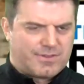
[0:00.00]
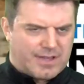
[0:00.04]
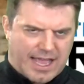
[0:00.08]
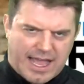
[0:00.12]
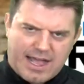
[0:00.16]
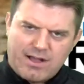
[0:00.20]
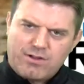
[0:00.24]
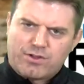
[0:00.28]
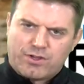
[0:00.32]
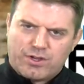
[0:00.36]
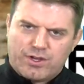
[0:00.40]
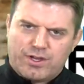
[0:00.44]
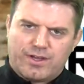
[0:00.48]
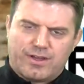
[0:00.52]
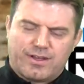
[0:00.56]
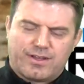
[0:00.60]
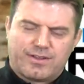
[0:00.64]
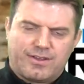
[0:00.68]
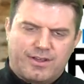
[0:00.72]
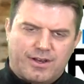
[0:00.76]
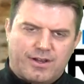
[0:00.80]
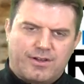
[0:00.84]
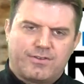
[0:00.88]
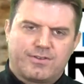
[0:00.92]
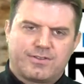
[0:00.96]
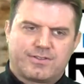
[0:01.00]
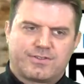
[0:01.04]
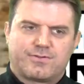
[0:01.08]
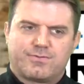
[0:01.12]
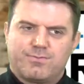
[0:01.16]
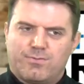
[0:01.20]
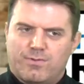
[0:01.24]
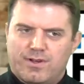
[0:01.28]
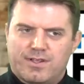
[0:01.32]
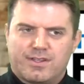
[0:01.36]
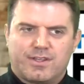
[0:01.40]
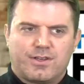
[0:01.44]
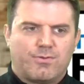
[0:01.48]
How good? It's
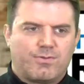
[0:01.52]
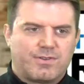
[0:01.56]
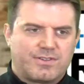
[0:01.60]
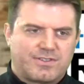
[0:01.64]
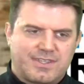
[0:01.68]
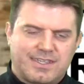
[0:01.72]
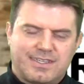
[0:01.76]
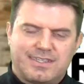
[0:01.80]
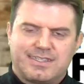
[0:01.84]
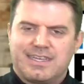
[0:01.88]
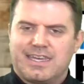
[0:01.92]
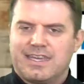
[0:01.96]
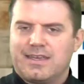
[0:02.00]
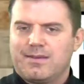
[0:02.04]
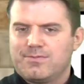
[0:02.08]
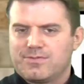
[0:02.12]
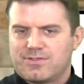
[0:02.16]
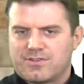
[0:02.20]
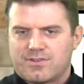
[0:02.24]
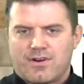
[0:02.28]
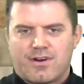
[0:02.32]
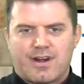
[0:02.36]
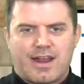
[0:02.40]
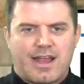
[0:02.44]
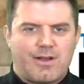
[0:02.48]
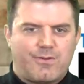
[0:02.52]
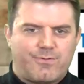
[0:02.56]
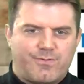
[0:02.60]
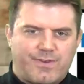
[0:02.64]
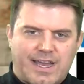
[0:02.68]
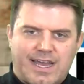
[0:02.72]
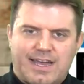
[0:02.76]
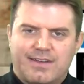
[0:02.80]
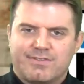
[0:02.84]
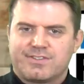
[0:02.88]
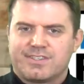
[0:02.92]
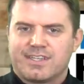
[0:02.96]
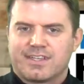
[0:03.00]
one. We see teams start out
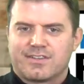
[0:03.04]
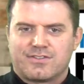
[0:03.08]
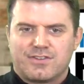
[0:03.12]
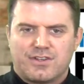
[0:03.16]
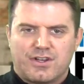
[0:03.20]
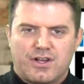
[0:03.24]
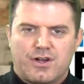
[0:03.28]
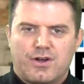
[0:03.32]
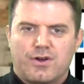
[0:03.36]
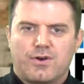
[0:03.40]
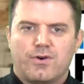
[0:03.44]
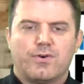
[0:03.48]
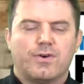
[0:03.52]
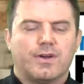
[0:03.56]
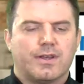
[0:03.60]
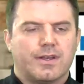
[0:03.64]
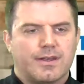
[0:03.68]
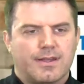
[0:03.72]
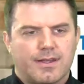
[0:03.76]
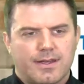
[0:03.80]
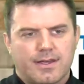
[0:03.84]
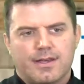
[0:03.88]
5-6-0, and